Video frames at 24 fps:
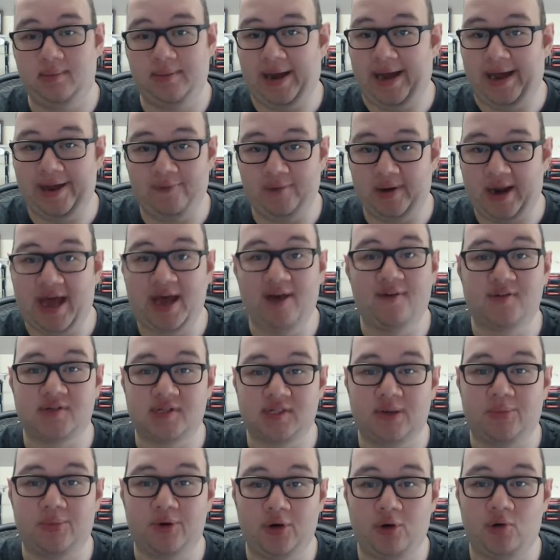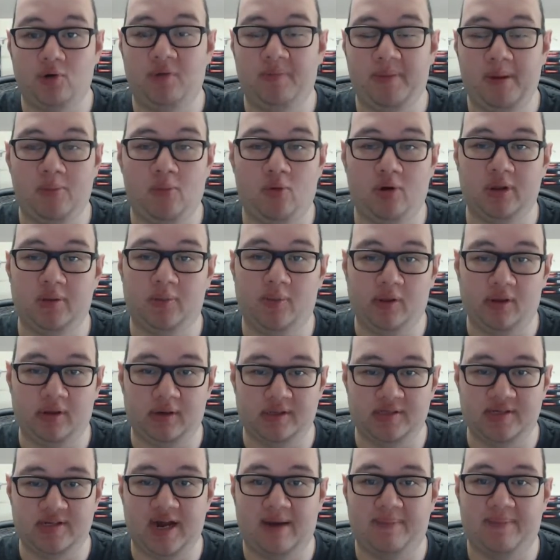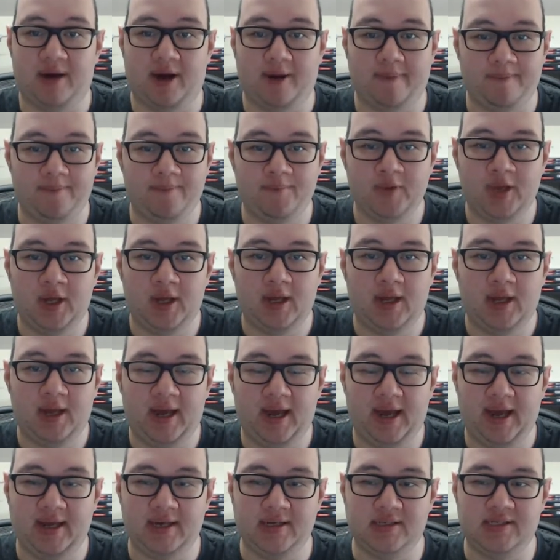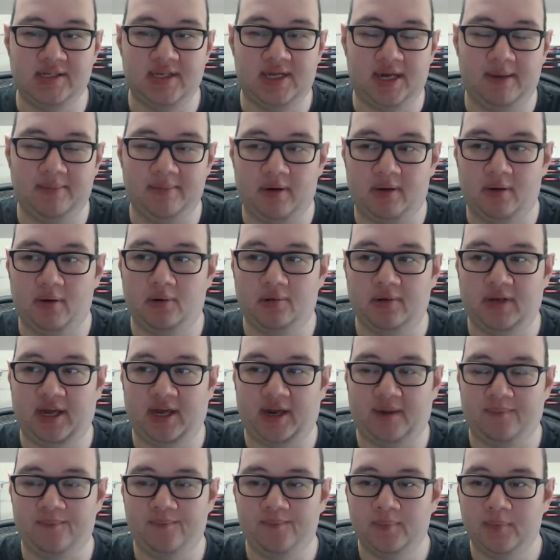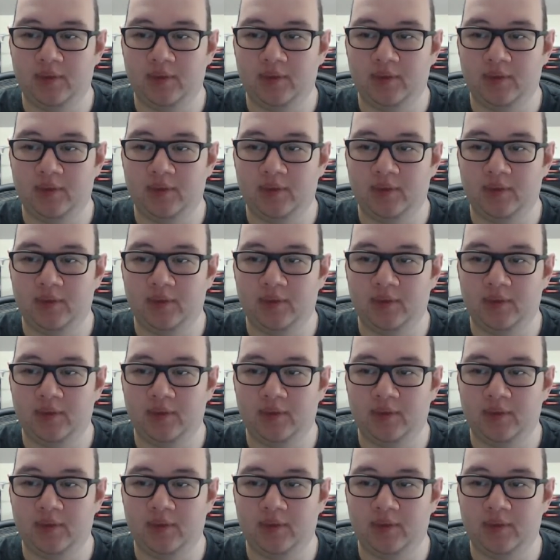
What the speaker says: would have someone who would be more than willing to step up and DM their own game.